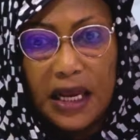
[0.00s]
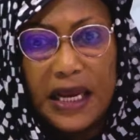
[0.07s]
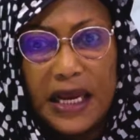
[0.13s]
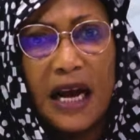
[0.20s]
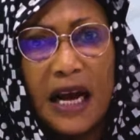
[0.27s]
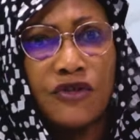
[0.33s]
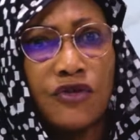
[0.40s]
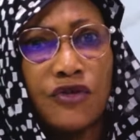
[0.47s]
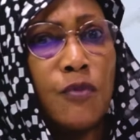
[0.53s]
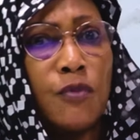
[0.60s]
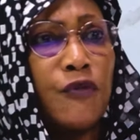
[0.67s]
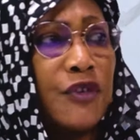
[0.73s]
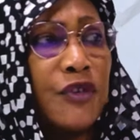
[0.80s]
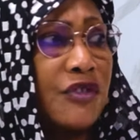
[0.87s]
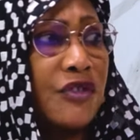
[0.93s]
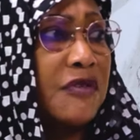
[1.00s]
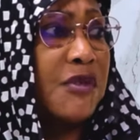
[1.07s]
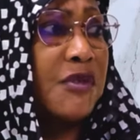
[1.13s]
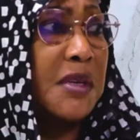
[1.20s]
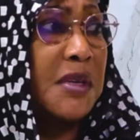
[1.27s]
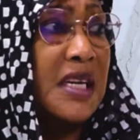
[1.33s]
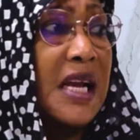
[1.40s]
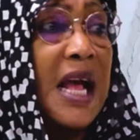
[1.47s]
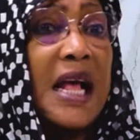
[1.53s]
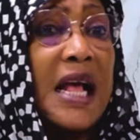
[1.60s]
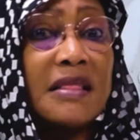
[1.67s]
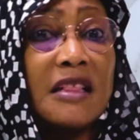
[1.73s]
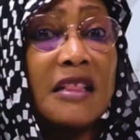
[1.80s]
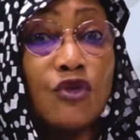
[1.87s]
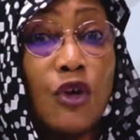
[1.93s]
He has removed subsidy.
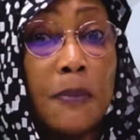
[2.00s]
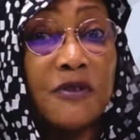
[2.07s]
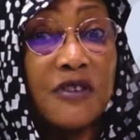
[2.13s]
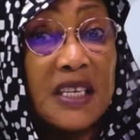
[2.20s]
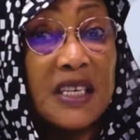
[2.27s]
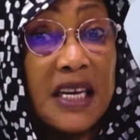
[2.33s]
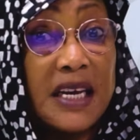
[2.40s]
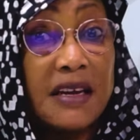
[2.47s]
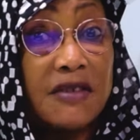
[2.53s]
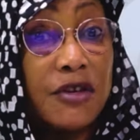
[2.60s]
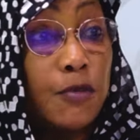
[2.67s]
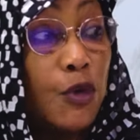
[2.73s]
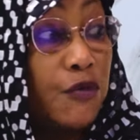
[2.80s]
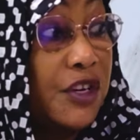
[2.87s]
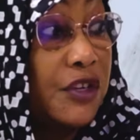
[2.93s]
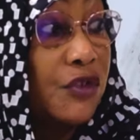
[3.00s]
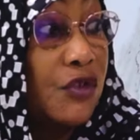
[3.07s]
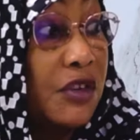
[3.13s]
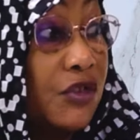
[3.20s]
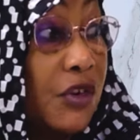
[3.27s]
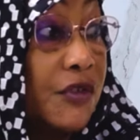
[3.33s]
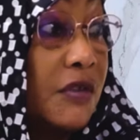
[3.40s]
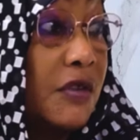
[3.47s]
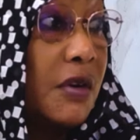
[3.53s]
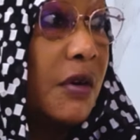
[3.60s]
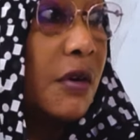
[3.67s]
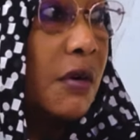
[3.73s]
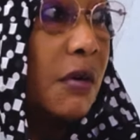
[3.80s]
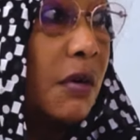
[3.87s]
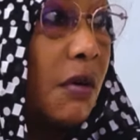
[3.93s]
The subsidy he removed is not just
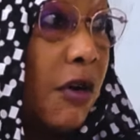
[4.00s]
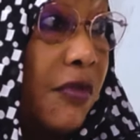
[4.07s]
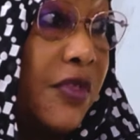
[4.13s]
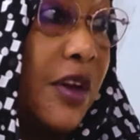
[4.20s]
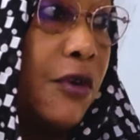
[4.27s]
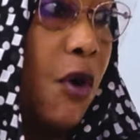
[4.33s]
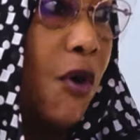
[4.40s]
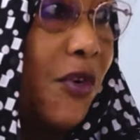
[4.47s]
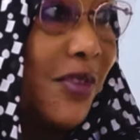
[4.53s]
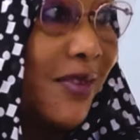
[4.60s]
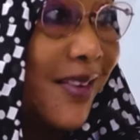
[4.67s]
on the north.